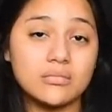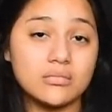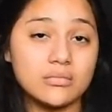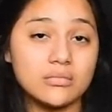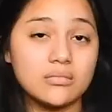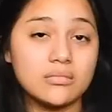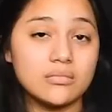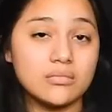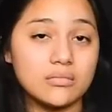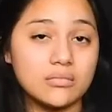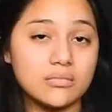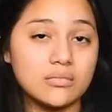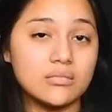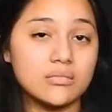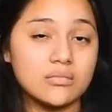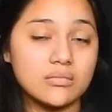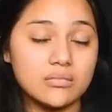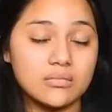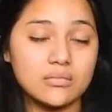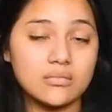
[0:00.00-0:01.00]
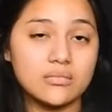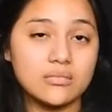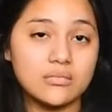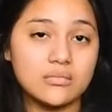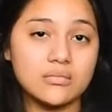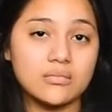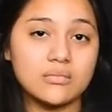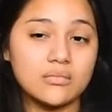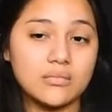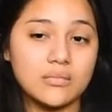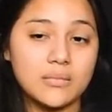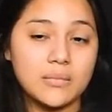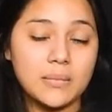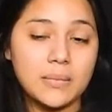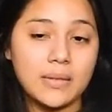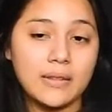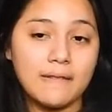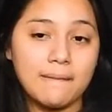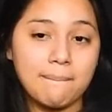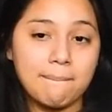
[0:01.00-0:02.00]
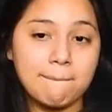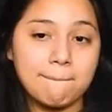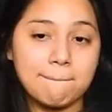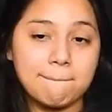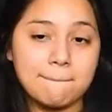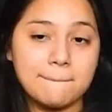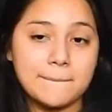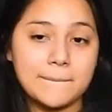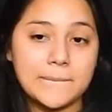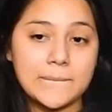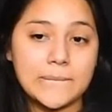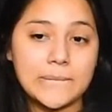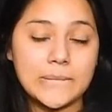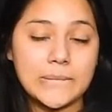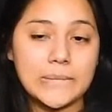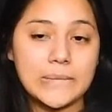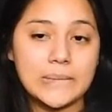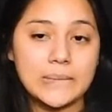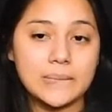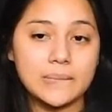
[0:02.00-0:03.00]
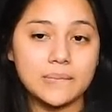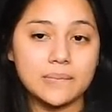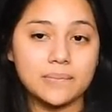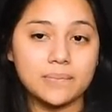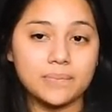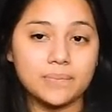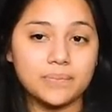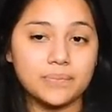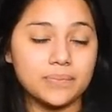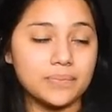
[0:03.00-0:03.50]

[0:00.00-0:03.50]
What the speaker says: The person shown says nothing.